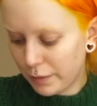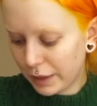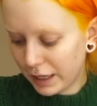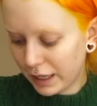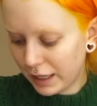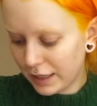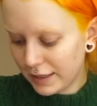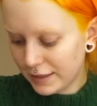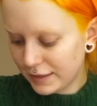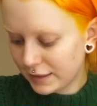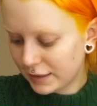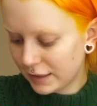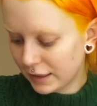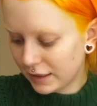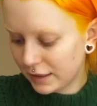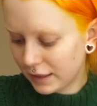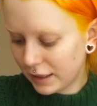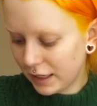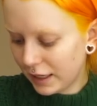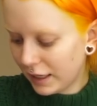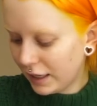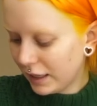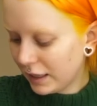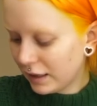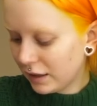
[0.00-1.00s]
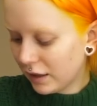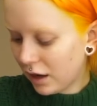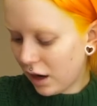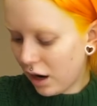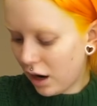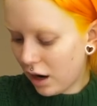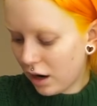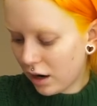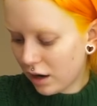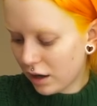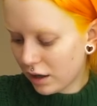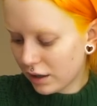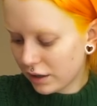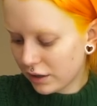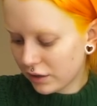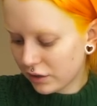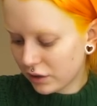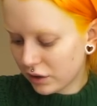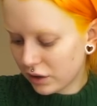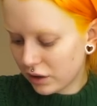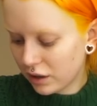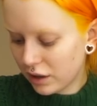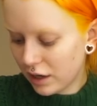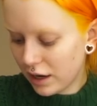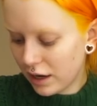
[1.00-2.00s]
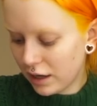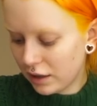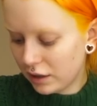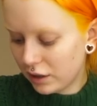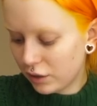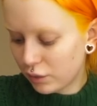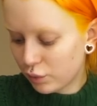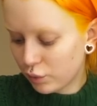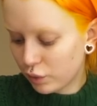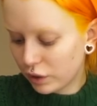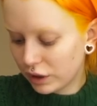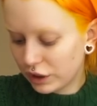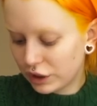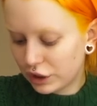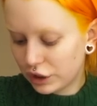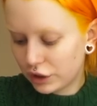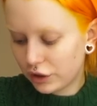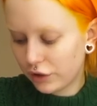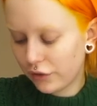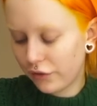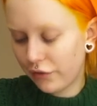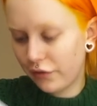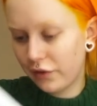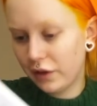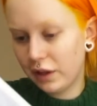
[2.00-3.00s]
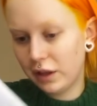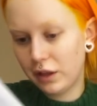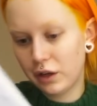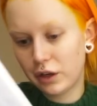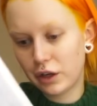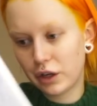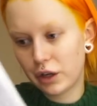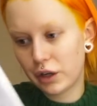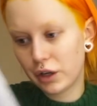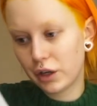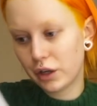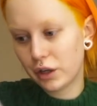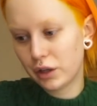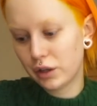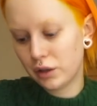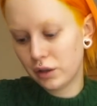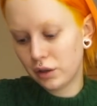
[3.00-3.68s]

Base, nail hardener, and ridge filler.